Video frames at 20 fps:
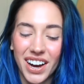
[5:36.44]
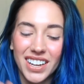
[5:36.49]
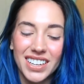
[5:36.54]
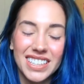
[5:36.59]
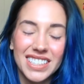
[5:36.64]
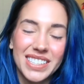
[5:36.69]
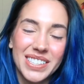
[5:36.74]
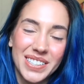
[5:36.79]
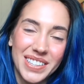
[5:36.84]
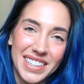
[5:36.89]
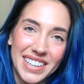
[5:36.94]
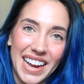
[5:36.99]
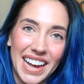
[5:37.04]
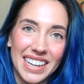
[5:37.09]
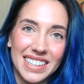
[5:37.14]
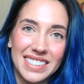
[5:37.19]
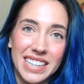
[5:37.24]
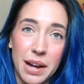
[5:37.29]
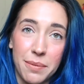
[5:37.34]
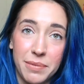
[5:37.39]
on to the
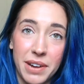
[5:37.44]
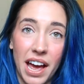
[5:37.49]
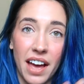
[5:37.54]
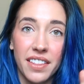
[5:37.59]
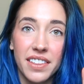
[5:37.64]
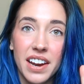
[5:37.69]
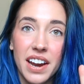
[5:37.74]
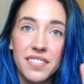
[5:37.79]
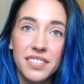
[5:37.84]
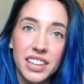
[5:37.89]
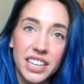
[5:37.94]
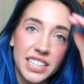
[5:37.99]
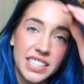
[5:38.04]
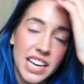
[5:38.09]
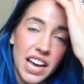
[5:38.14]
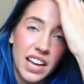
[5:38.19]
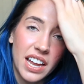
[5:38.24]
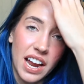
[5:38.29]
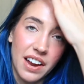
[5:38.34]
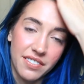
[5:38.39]
next step. Now that I've cleaned
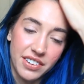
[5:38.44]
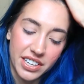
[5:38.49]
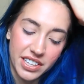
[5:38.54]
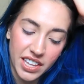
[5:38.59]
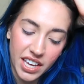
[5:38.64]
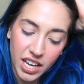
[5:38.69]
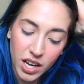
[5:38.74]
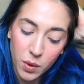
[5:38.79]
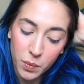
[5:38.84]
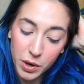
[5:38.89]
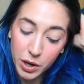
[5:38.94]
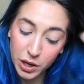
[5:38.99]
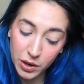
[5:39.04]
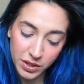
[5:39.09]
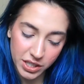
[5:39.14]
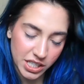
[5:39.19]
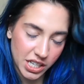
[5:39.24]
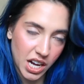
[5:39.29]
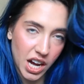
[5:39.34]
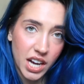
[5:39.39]
out everything, we are
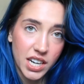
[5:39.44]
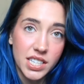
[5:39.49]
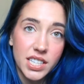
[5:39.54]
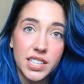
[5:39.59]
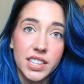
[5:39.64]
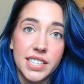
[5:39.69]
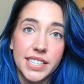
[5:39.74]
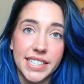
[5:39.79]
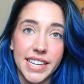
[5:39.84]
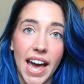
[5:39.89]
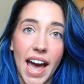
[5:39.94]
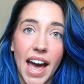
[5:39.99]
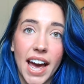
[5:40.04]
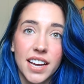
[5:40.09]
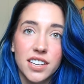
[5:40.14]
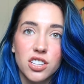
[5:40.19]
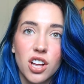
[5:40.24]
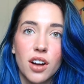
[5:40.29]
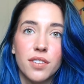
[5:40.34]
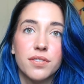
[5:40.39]
going to cut the
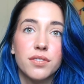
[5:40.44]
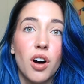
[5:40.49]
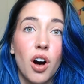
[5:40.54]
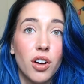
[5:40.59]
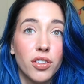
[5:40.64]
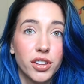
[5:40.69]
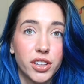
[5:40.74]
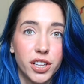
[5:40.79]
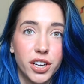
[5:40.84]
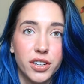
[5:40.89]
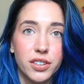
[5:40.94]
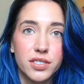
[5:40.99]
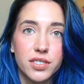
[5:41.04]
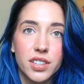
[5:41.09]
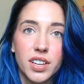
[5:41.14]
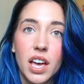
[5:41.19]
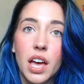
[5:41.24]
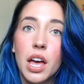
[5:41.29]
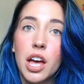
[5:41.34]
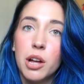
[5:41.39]
tags off all the clothes.
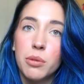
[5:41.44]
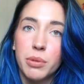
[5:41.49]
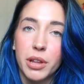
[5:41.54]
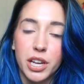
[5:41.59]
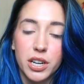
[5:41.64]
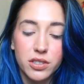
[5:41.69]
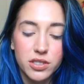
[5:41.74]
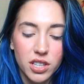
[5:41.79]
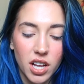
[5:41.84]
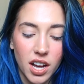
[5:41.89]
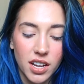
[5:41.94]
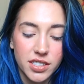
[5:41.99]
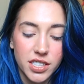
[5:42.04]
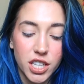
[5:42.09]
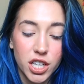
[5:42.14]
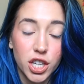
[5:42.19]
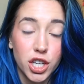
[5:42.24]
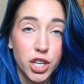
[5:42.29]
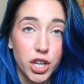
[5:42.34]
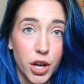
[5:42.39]
Plato's
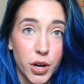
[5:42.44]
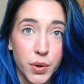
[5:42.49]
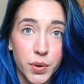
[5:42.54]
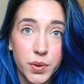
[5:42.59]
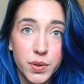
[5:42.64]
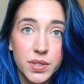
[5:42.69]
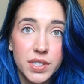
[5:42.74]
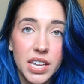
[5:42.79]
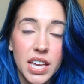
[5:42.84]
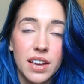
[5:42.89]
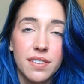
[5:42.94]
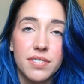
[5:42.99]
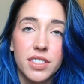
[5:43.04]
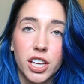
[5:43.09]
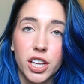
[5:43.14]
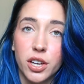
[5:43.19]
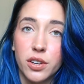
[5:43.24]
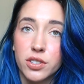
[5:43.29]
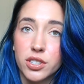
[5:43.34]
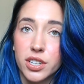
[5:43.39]
closet knows if the
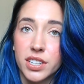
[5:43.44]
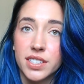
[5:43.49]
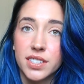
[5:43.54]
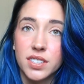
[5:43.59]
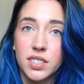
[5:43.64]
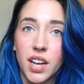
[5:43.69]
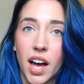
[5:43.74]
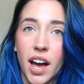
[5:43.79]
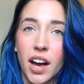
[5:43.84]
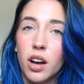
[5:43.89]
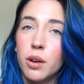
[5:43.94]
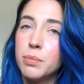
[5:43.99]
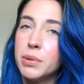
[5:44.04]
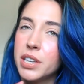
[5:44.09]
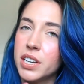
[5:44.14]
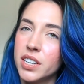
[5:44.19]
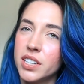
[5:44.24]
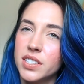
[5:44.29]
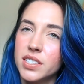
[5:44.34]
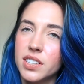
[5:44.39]
clothes are in style
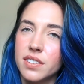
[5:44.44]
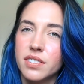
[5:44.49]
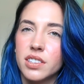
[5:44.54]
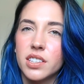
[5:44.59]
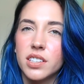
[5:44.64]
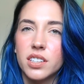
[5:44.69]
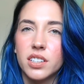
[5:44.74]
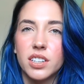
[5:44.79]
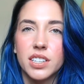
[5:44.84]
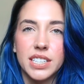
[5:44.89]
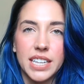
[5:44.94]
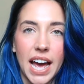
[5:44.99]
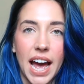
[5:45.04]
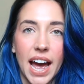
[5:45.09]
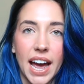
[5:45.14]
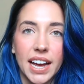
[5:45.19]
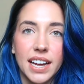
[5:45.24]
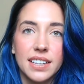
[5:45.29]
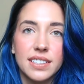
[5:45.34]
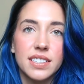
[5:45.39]
because of the little
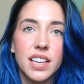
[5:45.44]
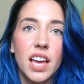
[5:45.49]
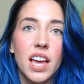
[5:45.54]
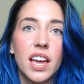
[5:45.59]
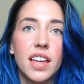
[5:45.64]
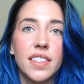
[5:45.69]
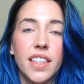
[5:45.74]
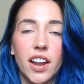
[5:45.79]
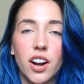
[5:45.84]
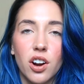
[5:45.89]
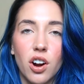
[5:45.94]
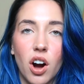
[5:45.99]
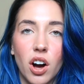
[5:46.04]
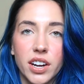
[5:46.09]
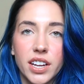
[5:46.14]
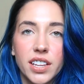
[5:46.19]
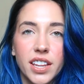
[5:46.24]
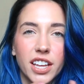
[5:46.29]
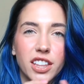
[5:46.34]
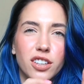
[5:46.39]
tags that are on
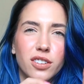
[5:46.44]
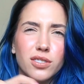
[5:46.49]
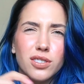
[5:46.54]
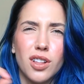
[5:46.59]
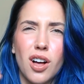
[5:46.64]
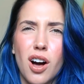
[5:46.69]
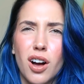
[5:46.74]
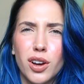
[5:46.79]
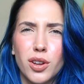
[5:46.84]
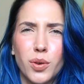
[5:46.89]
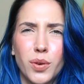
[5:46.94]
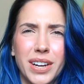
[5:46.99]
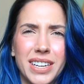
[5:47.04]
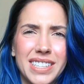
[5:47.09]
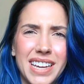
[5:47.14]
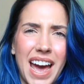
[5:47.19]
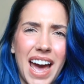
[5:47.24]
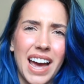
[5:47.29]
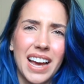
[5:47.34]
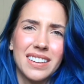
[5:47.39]
it, like those long annoying
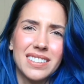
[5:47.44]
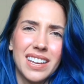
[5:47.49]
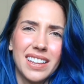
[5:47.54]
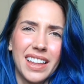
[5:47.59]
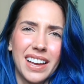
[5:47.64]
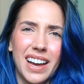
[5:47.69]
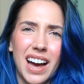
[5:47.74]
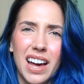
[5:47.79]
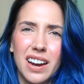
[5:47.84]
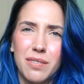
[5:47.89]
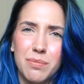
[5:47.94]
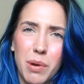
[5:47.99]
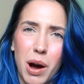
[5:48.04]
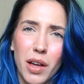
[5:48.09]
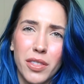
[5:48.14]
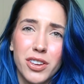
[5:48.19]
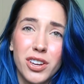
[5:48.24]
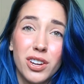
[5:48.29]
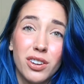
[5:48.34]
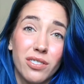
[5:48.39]
tags that like kind of
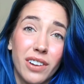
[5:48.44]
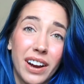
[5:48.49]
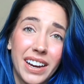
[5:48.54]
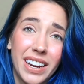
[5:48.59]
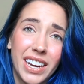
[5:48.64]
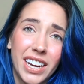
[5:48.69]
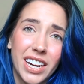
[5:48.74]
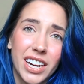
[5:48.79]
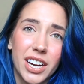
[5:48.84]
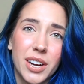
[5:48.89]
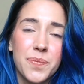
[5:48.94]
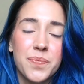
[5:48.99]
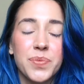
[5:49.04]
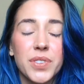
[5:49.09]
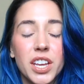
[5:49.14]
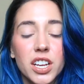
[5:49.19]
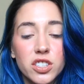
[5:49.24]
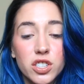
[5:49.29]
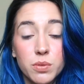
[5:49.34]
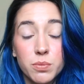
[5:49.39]
bother you right here.
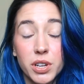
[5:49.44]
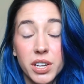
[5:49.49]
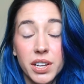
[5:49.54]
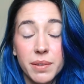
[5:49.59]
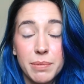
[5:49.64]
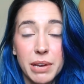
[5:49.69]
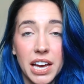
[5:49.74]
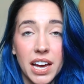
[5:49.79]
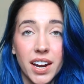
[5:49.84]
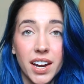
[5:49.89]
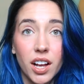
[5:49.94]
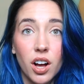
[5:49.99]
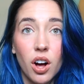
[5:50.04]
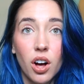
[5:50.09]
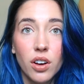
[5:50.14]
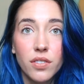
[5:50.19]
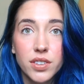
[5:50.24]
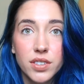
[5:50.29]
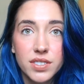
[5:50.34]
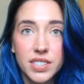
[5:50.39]
So I'm going to be cutting
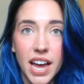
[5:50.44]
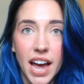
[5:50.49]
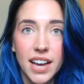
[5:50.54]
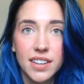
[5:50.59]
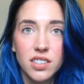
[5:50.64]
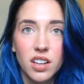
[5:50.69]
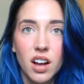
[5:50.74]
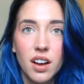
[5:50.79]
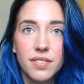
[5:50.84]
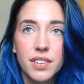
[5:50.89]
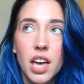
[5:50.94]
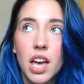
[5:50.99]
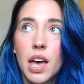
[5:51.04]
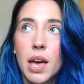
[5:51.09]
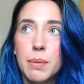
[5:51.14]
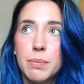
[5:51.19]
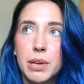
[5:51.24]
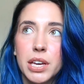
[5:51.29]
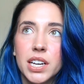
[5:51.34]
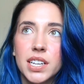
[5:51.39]
all of those tags off
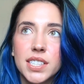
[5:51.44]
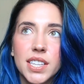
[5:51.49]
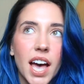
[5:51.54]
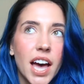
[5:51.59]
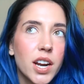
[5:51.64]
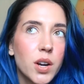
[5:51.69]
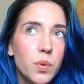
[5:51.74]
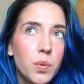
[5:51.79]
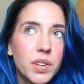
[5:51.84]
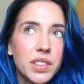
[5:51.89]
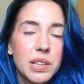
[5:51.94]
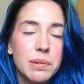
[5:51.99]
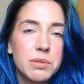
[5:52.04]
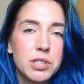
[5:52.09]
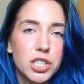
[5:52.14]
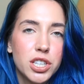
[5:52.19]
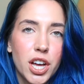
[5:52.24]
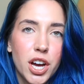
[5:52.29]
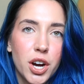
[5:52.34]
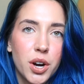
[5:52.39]
because I don't want them
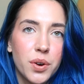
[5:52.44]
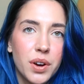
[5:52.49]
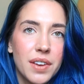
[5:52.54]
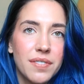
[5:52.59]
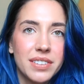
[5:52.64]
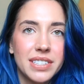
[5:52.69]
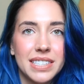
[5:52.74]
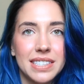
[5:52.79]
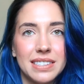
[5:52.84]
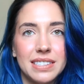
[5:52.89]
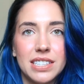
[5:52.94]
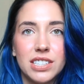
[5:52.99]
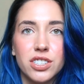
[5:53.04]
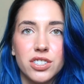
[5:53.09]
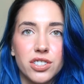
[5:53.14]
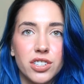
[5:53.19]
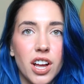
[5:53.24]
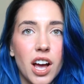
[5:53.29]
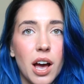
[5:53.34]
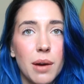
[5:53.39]
to know if it's in
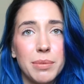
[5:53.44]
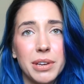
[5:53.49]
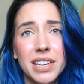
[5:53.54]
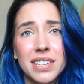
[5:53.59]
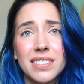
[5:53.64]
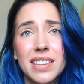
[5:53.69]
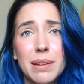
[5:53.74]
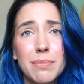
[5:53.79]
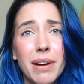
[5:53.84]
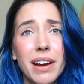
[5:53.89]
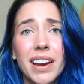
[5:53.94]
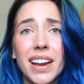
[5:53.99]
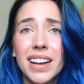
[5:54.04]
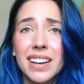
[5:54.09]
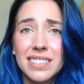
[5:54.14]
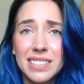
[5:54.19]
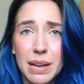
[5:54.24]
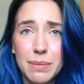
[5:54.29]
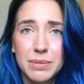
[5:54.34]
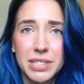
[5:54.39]
season or not, because they might not
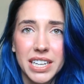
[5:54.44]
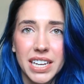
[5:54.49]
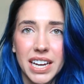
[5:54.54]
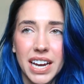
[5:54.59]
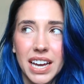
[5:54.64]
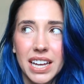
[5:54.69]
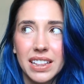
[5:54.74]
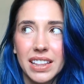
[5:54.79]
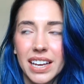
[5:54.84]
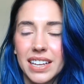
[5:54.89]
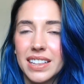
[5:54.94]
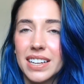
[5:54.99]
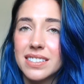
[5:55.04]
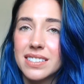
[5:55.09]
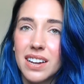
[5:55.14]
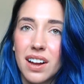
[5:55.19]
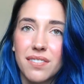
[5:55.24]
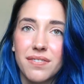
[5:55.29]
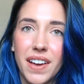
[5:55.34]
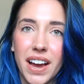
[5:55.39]
accept it, and like that's
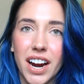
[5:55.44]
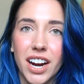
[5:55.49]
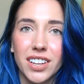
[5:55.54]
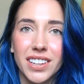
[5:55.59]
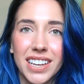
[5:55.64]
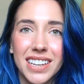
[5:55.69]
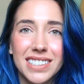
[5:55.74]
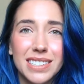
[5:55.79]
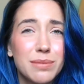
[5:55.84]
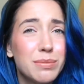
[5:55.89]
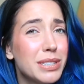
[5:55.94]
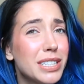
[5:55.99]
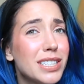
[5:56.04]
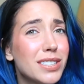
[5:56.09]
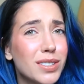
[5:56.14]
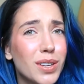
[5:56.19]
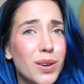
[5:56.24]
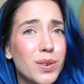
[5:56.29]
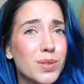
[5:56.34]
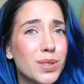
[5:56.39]
not fair. Like some of these
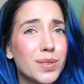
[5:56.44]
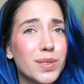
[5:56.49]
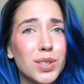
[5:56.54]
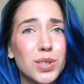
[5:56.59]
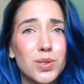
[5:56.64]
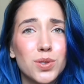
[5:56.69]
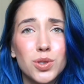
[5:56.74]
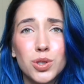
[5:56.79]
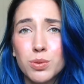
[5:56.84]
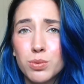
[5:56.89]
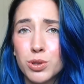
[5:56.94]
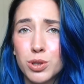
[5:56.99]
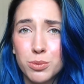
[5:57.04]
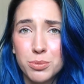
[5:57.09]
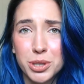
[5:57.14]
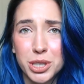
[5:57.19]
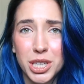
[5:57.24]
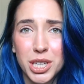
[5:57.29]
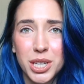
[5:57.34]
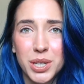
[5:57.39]
clothes are like super
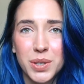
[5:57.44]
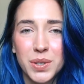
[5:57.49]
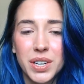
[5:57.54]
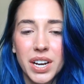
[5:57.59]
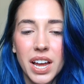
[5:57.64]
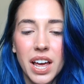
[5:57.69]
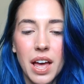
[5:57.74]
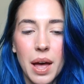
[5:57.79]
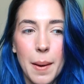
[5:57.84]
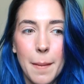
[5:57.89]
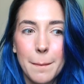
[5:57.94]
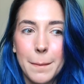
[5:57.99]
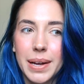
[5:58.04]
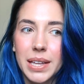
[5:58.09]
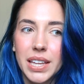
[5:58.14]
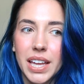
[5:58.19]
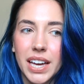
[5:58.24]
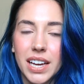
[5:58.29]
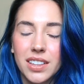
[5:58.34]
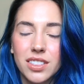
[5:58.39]
super cute,
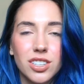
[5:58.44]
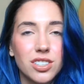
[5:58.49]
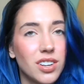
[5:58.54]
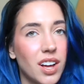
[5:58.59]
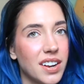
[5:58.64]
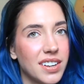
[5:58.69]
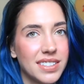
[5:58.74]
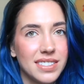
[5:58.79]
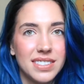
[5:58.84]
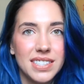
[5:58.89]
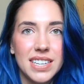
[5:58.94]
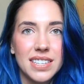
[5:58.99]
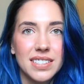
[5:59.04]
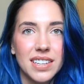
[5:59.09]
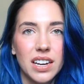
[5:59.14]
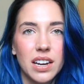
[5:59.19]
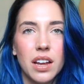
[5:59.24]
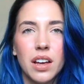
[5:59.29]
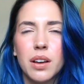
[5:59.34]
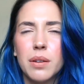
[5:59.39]
but like they're not in
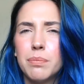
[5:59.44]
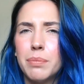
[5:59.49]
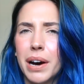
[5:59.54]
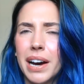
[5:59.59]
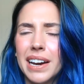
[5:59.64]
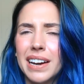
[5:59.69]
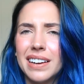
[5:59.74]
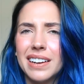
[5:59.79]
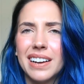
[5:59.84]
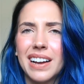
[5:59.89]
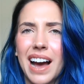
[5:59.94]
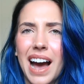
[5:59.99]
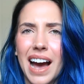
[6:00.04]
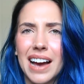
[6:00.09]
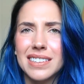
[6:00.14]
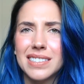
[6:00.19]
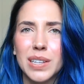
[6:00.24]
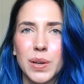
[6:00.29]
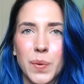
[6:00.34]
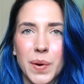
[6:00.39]
season, but
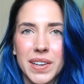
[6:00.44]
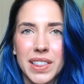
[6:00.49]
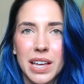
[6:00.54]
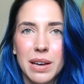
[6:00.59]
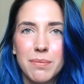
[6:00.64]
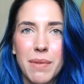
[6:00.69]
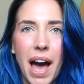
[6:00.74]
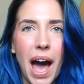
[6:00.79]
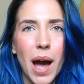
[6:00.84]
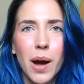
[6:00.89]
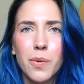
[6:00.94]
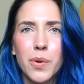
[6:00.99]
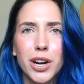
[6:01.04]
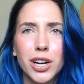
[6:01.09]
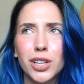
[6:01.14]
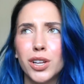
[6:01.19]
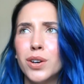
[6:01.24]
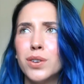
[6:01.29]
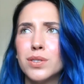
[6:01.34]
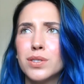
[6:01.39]
I still wear them. I wear
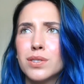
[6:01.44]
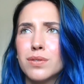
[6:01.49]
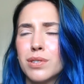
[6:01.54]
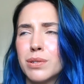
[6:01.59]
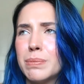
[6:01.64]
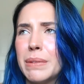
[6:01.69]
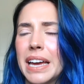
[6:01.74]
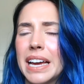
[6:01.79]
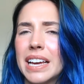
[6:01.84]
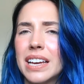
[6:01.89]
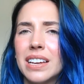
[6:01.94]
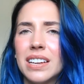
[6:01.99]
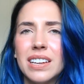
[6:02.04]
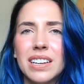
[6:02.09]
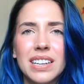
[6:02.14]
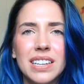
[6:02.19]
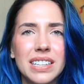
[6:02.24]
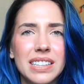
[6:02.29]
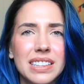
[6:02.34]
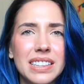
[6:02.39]
clothes from like
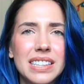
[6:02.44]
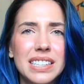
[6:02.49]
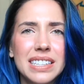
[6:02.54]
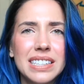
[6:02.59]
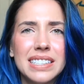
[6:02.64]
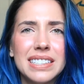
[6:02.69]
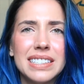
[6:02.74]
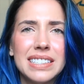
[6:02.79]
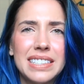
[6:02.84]
the